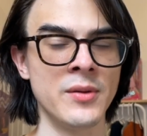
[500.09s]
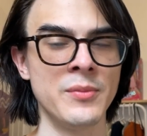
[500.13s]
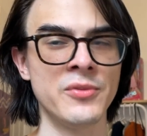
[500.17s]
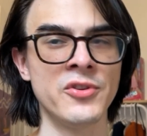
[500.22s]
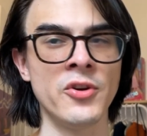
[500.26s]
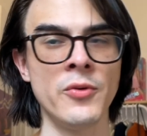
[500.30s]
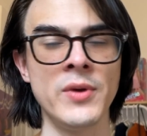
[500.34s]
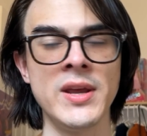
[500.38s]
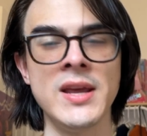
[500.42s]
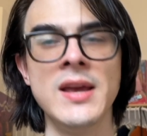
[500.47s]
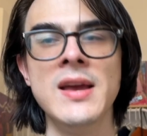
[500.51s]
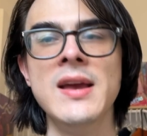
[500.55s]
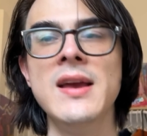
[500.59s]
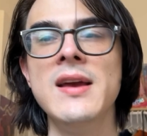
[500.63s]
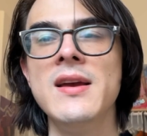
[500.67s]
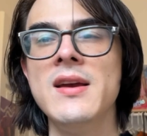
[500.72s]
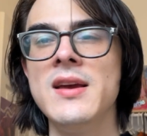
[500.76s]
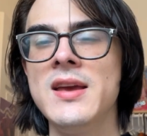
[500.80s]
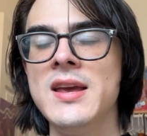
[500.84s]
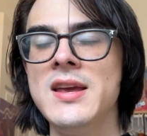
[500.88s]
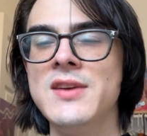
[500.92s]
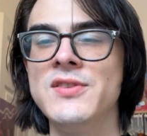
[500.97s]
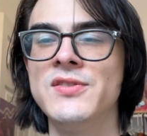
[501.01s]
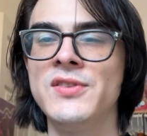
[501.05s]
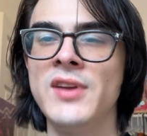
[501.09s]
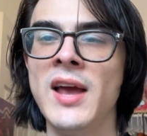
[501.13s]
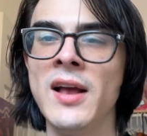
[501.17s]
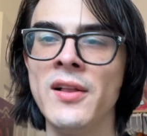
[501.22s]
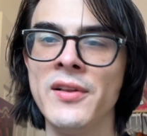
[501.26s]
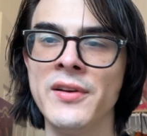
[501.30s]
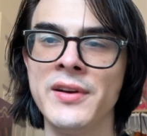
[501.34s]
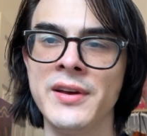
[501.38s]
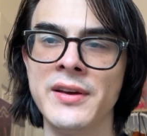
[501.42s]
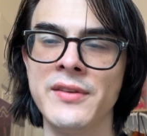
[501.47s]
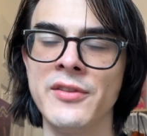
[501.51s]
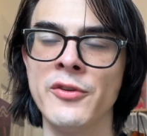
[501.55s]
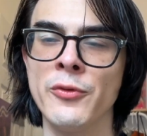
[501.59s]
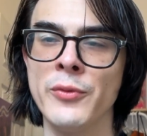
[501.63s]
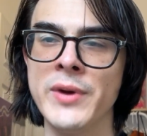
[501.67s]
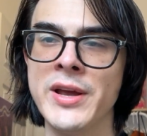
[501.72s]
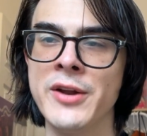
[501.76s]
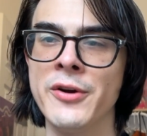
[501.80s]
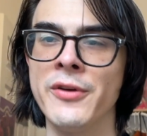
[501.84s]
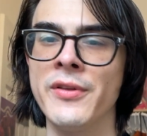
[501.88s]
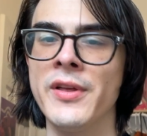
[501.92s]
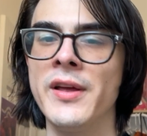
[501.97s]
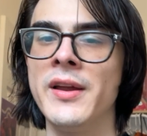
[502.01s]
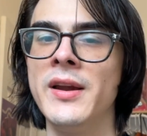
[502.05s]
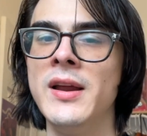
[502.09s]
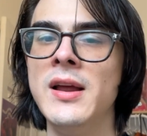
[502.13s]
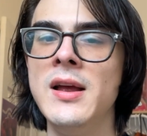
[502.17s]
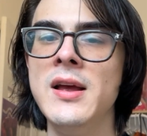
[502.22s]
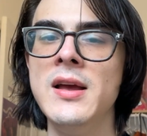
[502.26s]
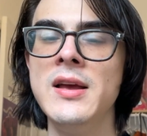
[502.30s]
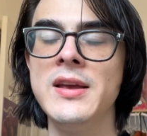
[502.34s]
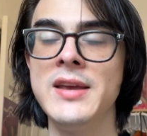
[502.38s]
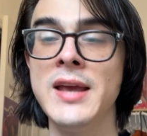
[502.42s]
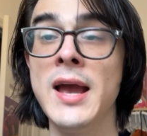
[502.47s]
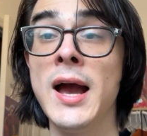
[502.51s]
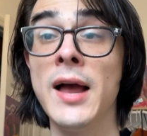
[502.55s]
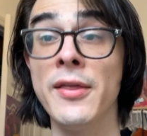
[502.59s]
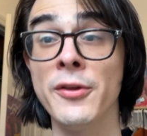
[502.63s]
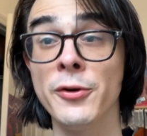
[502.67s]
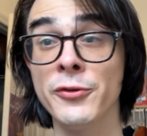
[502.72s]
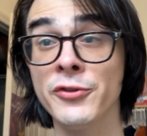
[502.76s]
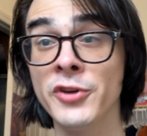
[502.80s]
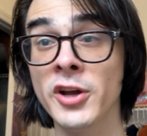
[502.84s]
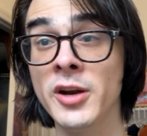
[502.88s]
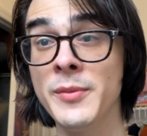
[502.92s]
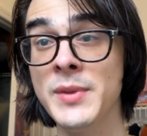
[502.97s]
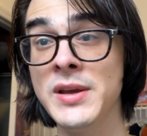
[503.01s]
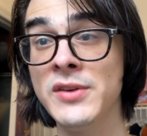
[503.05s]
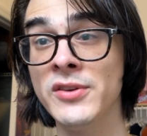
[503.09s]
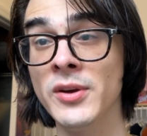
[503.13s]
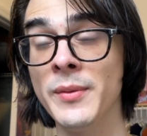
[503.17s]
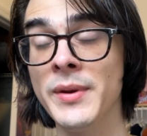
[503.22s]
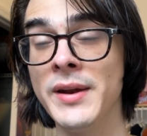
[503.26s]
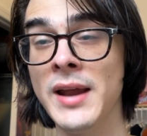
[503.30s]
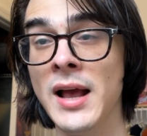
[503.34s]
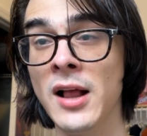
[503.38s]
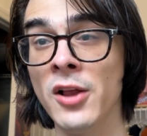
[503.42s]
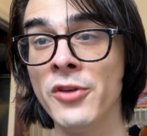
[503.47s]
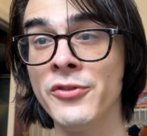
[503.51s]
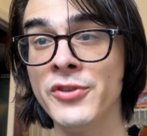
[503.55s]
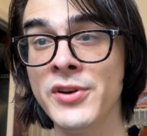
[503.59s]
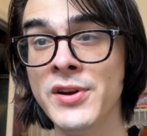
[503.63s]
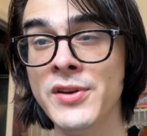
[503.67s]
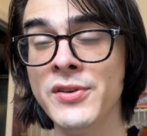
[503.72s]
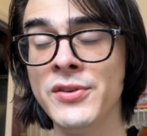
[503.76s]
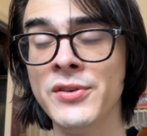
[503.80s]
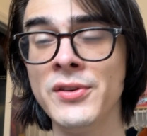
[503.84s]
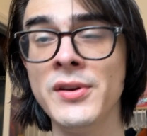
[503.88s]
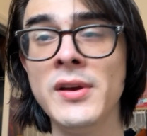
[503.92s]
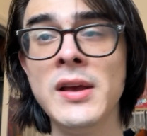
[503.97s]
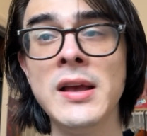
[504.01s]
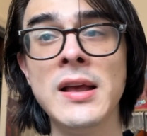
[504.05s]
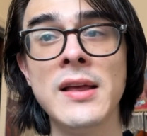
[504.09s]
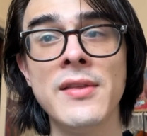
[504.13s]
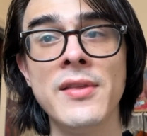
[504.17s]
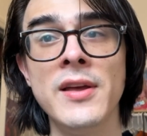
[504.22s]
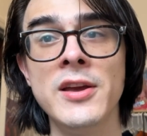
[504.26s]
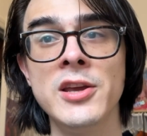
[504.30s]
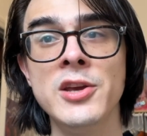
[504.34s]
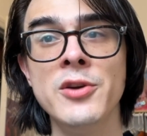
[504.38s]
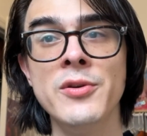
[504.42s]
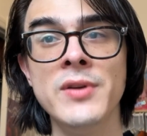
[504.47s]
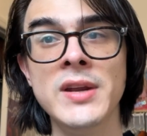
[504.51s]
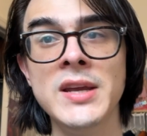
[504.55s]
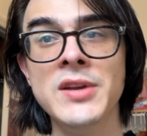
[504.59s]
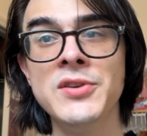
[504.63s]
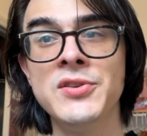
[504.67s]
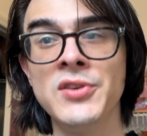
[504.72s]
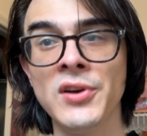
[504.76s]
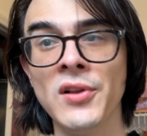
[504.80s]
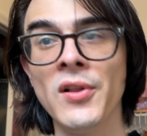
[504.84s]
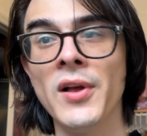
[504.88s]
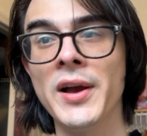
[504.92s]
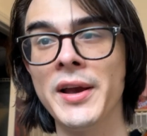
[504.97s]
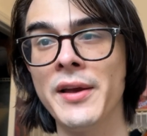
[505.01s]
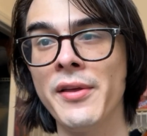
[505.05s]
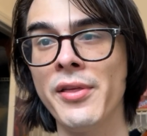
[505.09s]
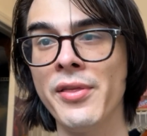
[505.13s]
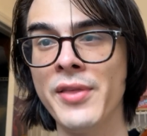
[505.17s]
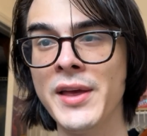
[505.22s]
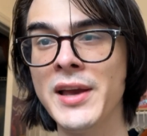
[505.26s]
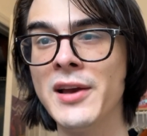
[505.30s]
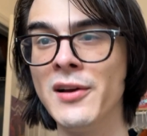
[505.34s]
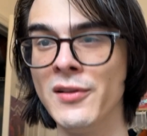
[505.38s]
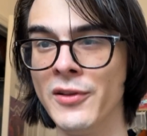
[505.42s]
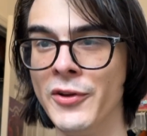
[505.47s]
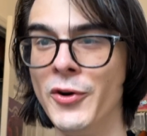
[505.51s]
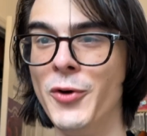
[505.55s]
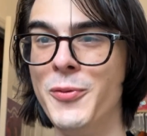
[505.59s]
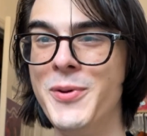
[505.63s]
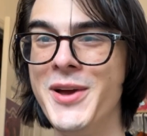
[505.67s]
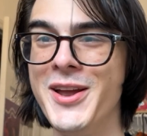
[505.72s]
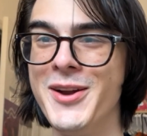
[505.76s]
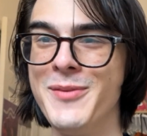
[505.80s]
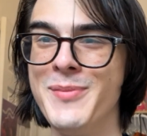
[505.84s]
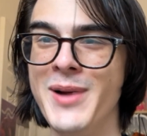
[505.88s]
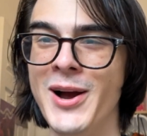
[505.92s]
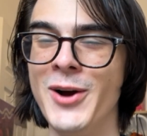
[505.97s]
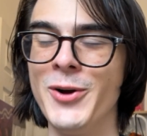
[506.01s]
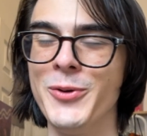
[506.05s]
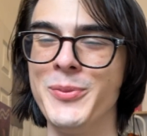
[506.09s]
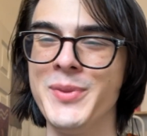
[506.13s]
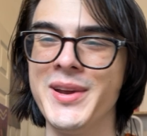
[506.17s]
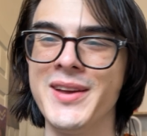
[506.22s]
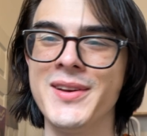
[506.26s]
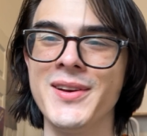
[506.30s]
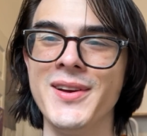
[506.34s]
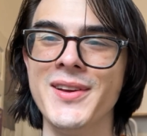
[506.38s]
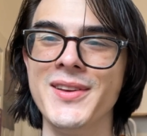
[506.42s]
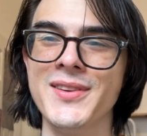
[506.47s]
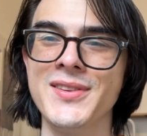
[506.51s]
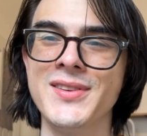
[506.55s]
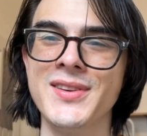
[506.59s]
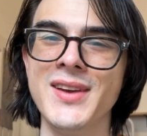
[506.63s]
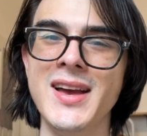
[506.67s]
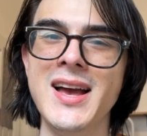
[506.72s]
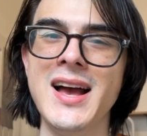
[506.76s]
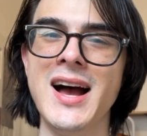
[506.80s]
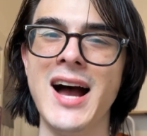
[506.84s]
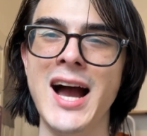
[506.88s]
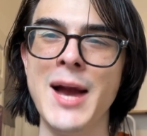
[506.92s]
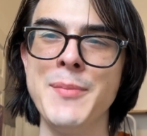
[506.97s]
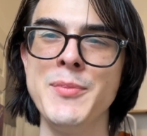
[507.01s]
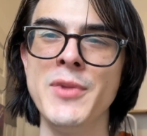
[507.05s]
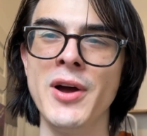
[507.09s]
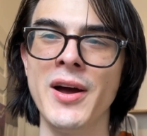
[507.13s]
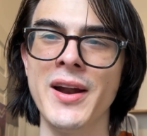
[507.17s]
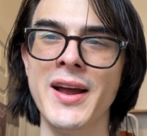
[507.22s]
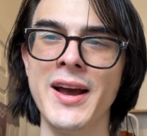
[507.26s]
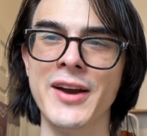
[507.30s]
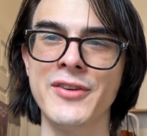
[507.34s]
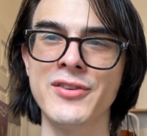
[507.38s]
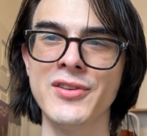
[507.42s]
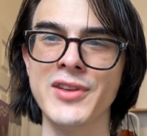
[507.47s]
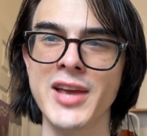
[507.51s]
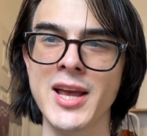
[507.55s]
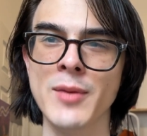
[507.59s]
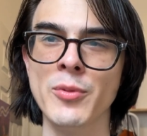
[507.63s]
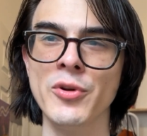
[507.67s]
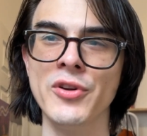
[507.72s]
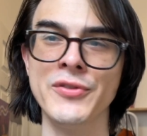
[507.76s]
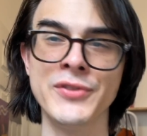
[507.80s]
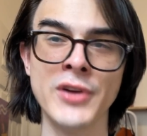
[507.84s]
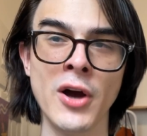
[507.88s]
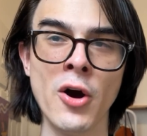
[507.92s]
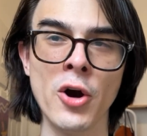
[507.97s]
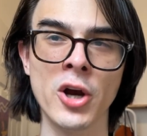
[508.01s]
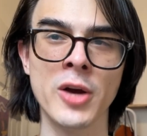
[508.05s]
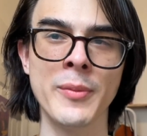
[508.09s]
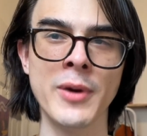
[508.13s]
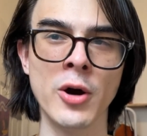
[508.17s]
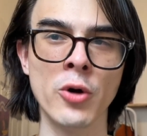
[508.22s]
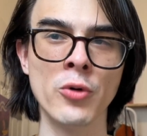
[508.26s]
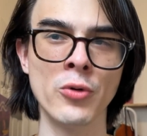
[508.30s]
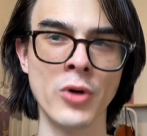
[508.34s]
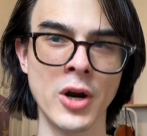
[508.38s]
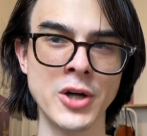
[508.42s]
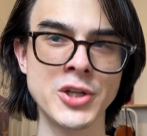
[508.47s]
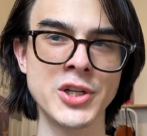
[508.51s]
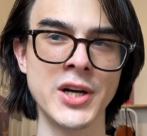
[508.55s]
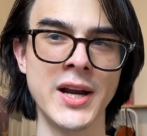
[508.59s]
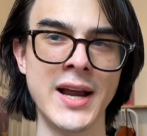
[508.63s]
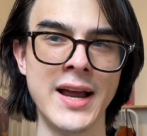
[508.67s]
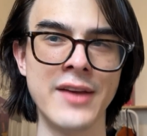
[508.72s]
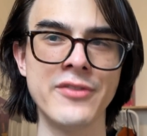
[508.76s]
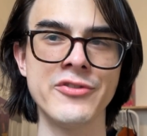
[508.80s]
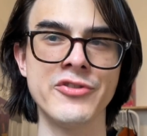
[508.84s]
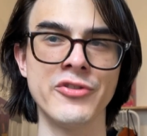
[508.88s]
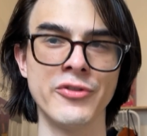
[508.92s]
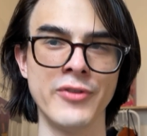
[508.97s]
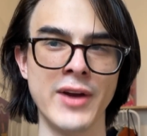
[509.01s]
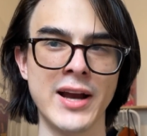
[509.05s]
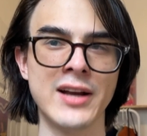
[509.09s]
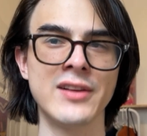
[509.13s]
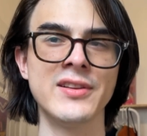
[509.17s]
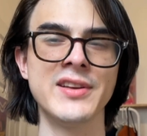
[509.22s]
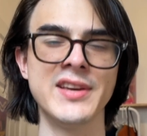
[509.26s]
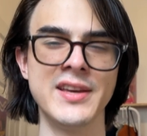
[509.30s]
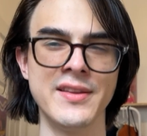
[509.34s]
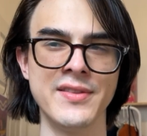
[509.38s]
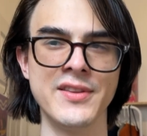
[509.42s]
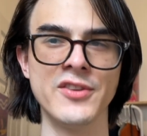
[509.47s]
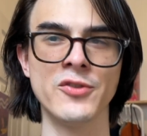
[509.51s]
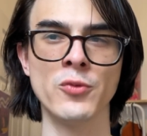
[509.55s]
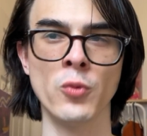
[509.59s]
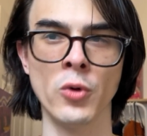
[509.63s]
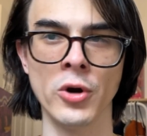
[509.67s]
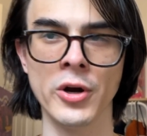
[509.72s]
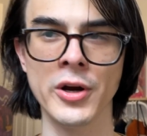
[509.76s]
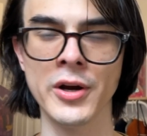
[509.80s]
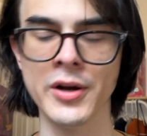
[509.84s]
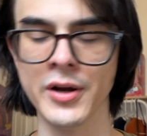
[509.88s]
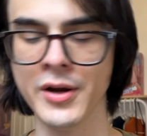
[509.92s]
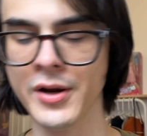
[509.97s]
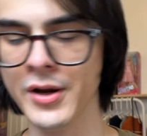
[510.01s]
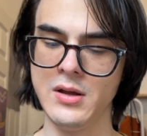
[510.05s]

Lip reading: So he's telling the reader that, yeah, there's going to be some analogies that you need to think a little bit about because I'm not actually able to talk about Russia as directly in this work.